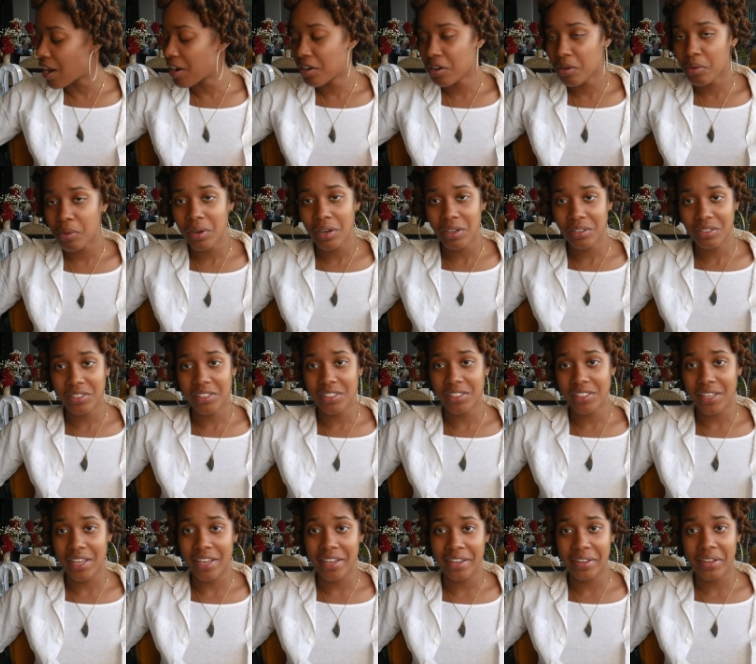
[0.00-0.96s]
don't know what else to
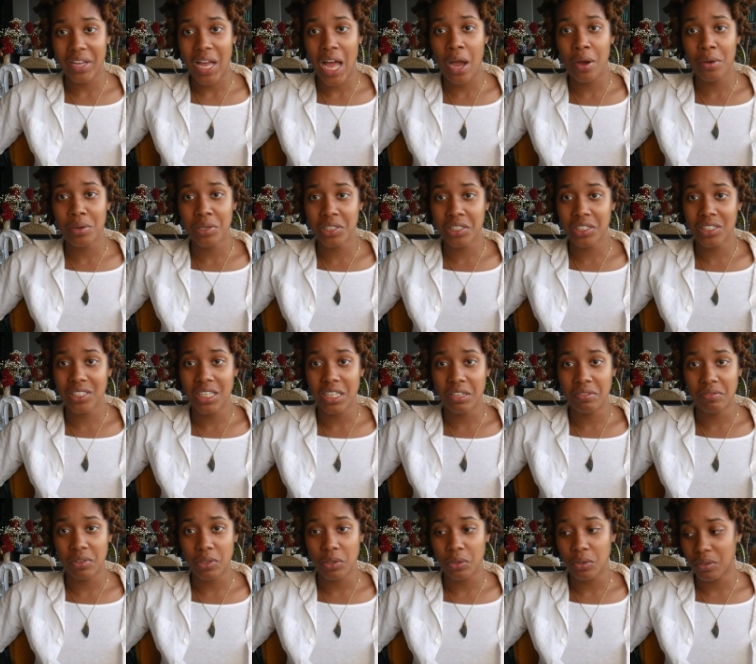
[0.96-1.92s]
say. I was in
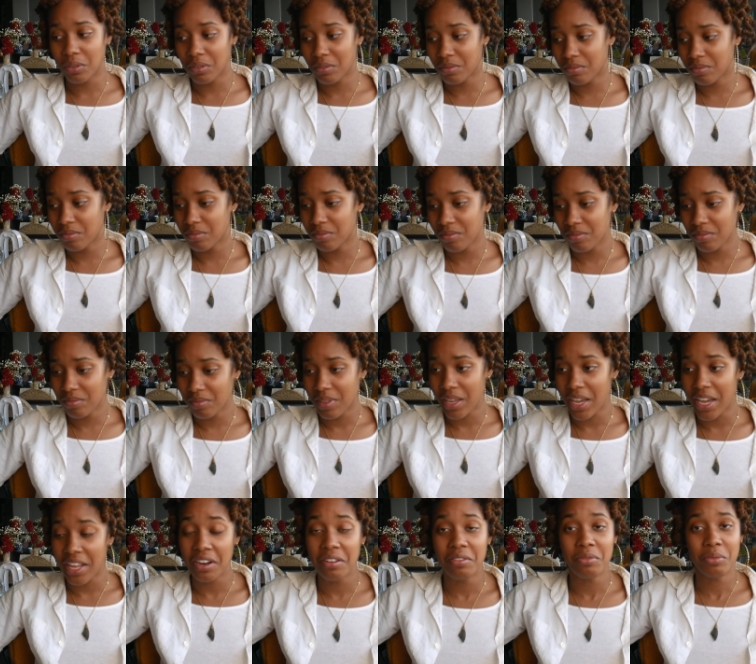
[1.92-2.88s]
Team Vogue
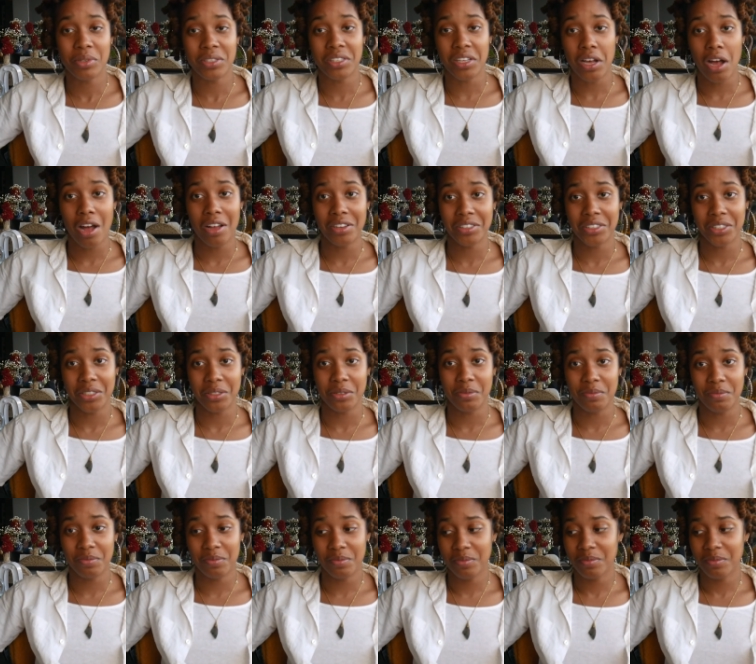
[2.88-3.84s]
and it was awesome.